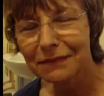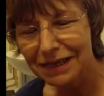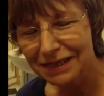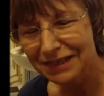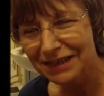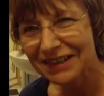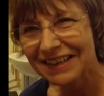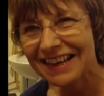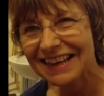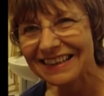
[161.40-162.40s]
It certainly
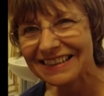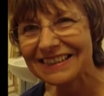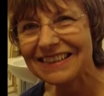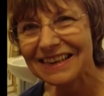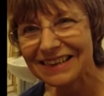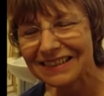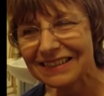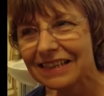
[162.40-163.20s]
has, yes.